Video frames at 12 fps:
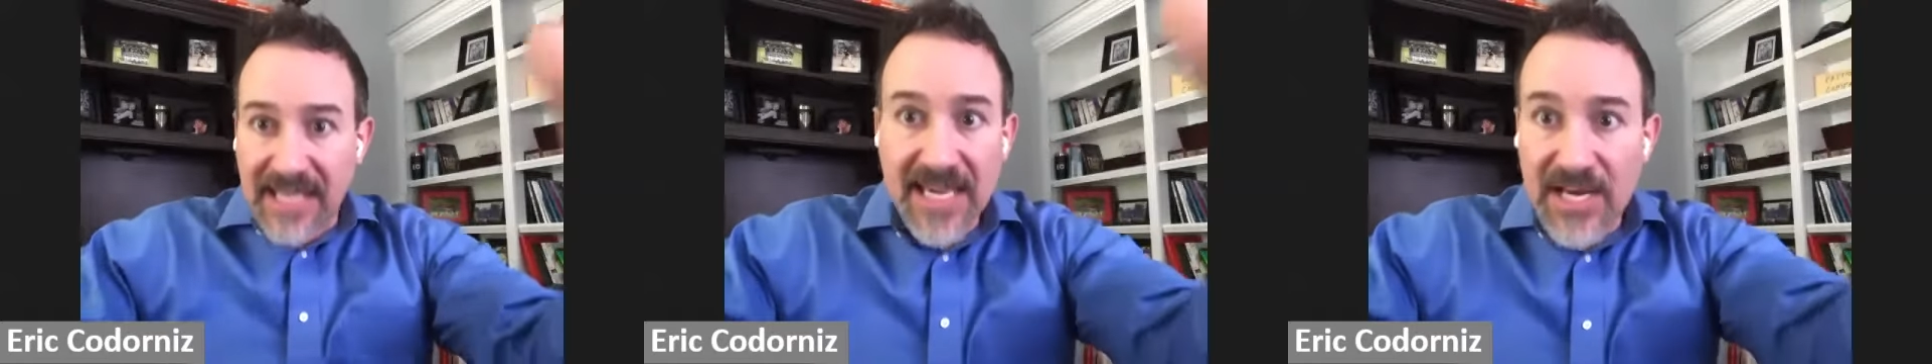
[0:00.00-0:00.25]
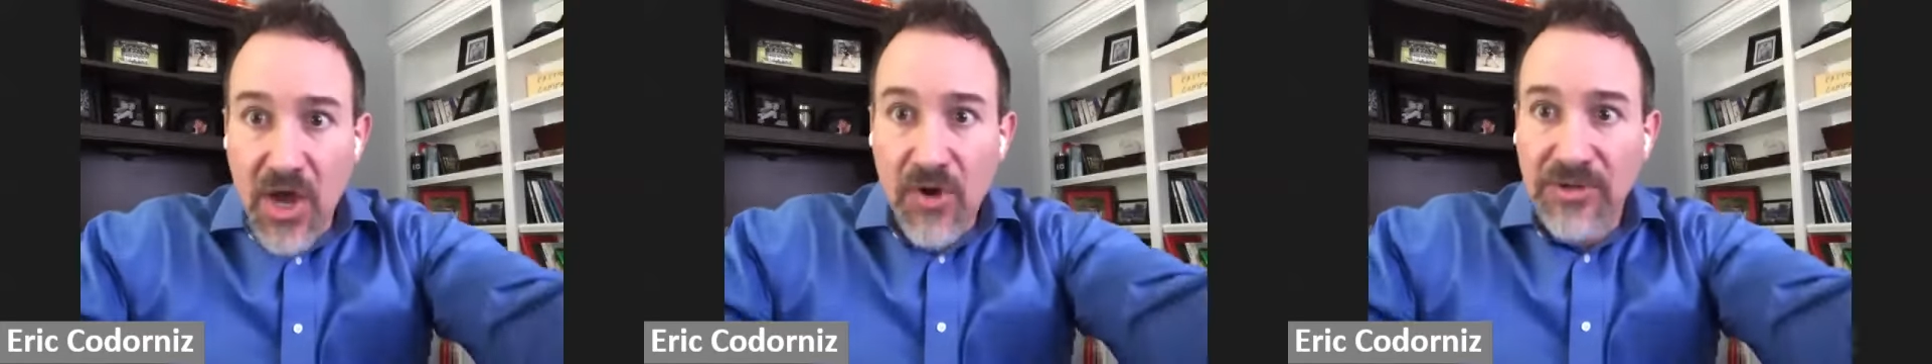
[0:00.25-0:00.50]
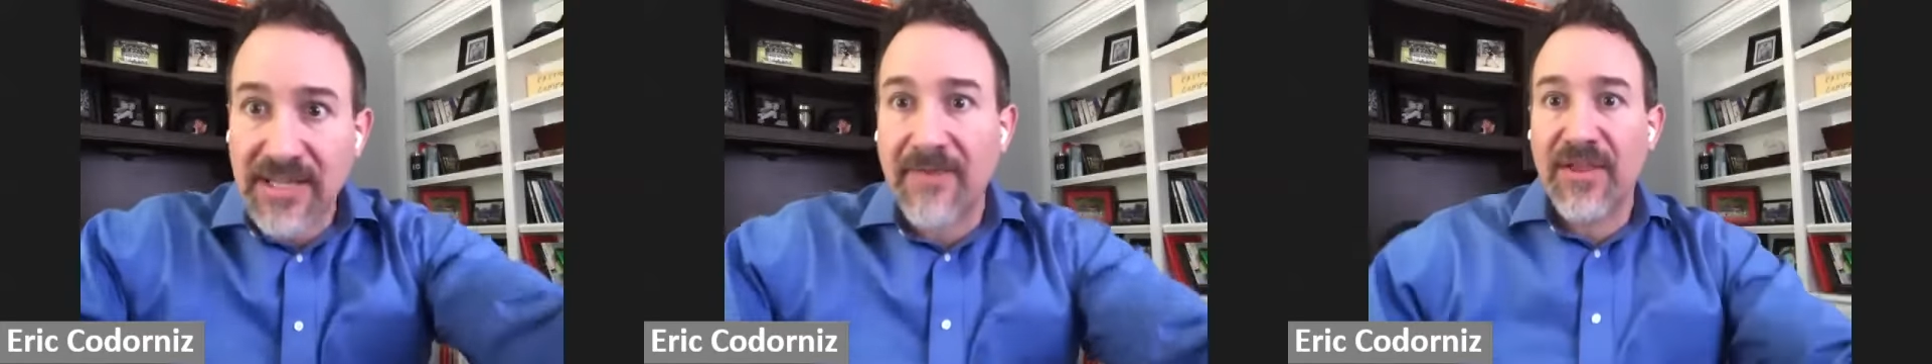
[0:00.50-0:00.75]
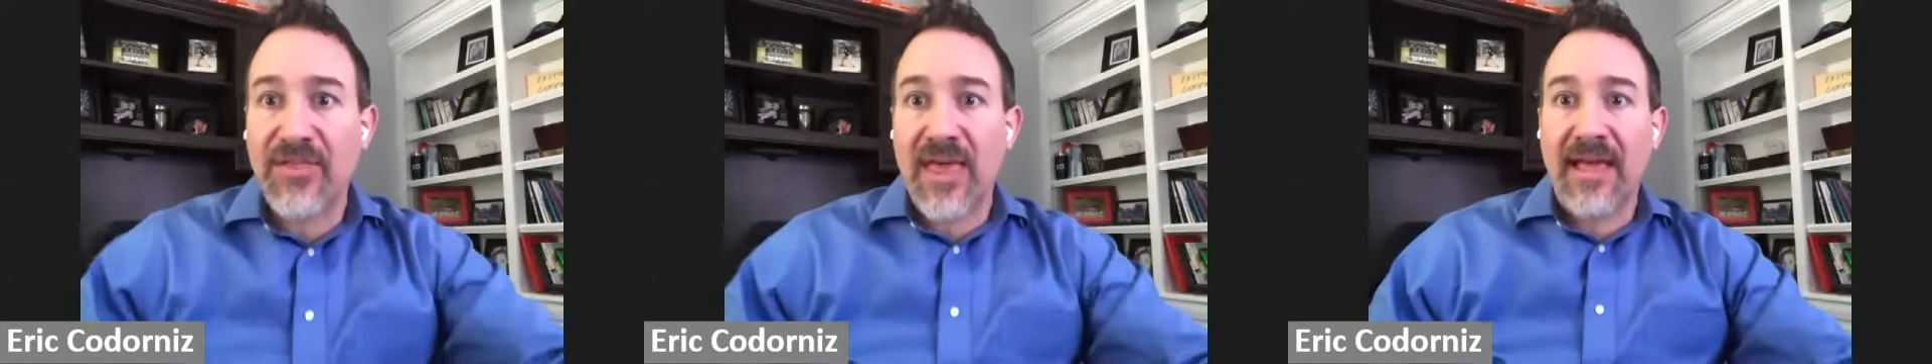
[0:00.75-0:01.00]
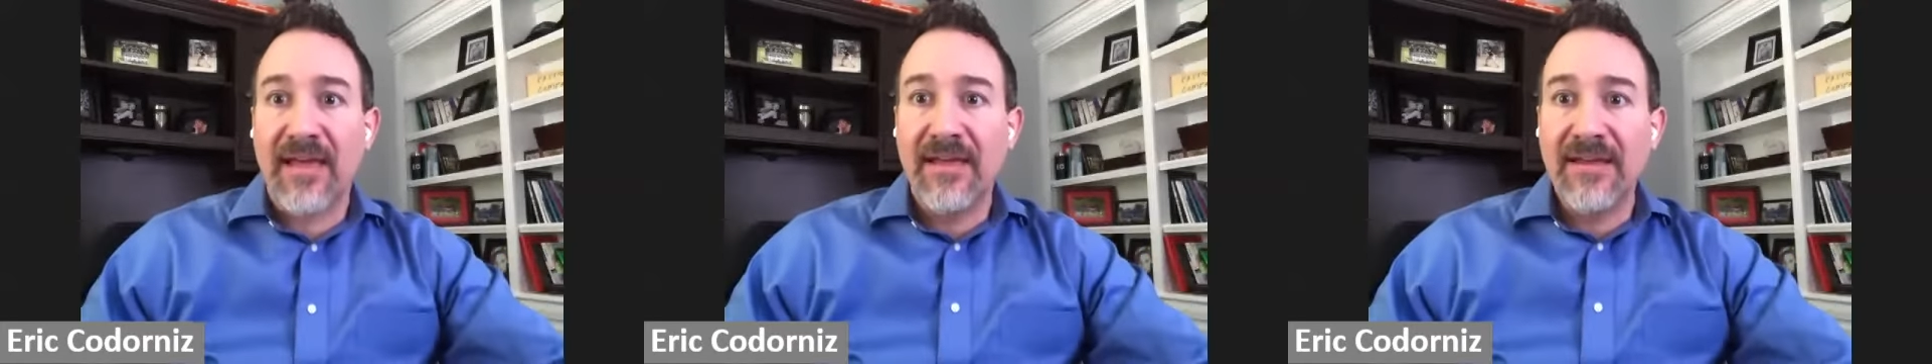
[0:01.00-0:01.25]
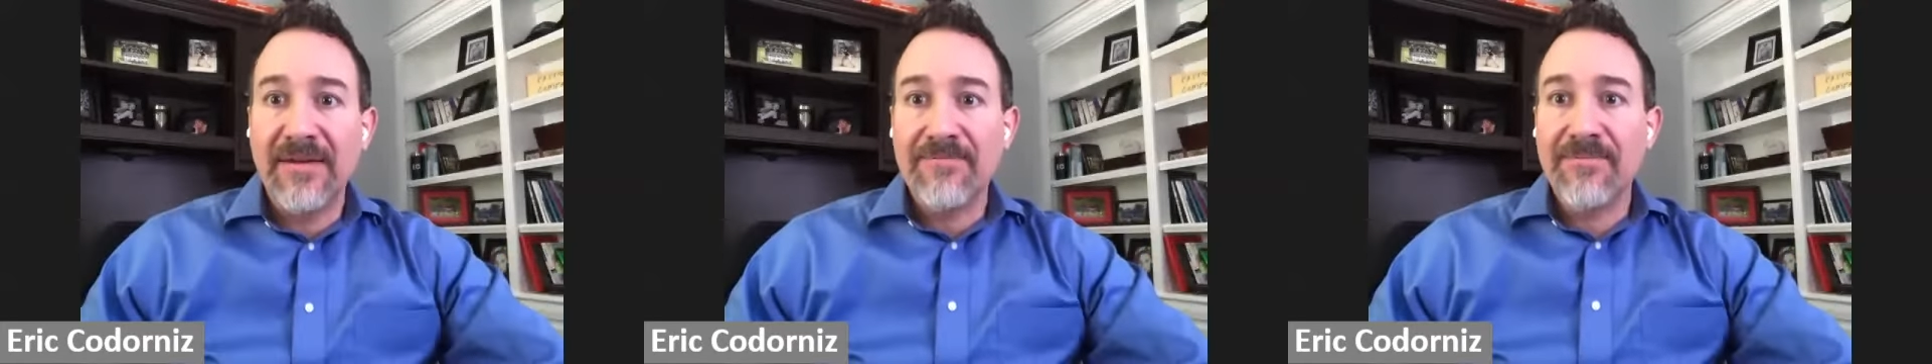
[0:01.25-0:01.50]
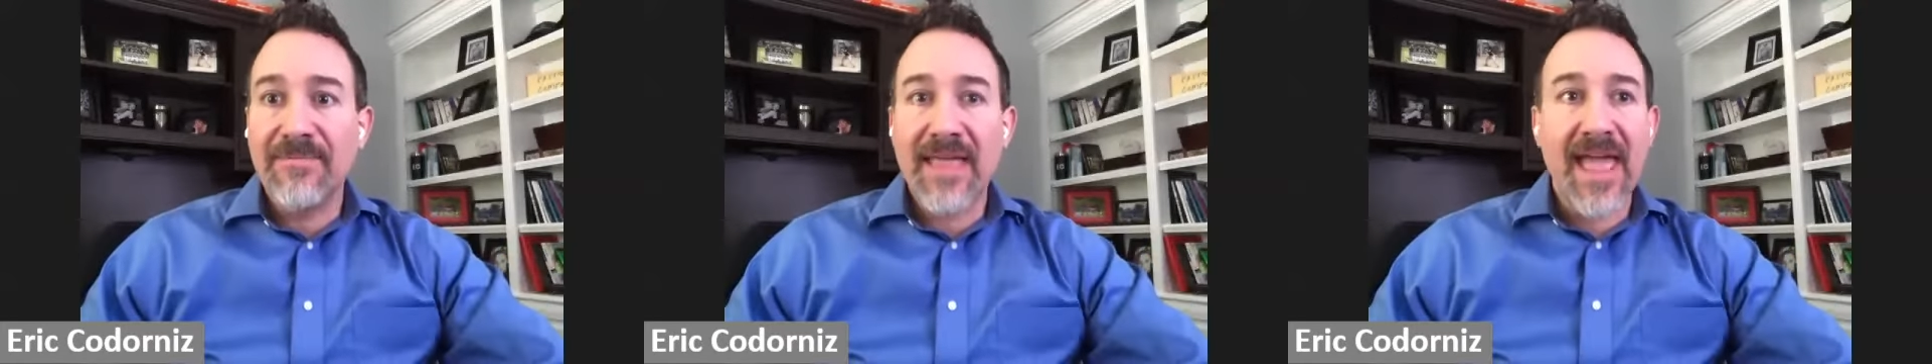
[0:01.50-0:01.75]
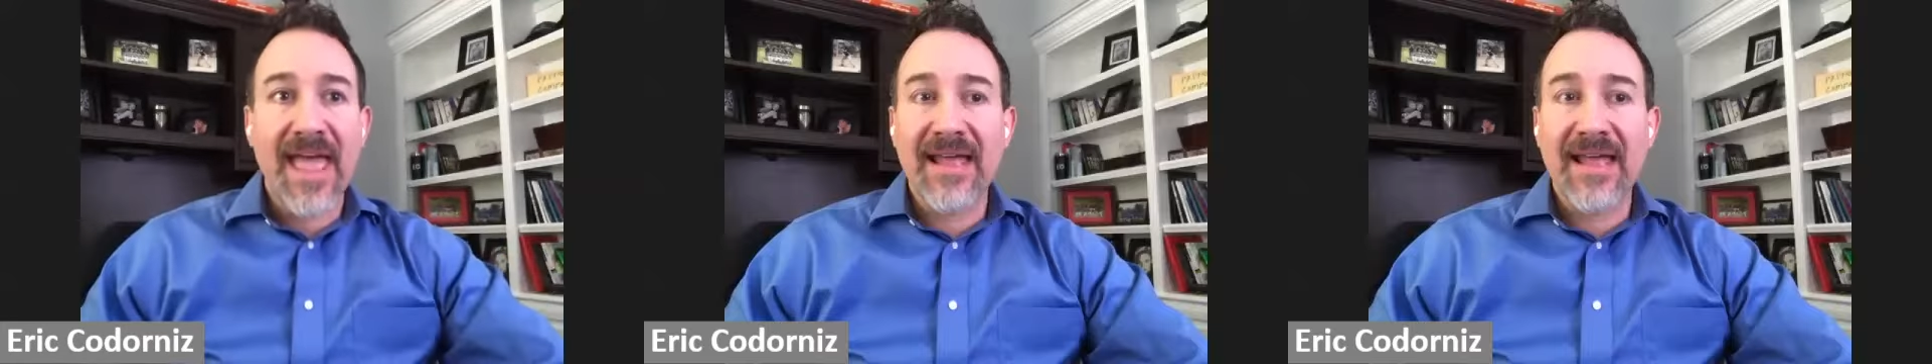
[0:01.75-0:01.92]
He knows everything. And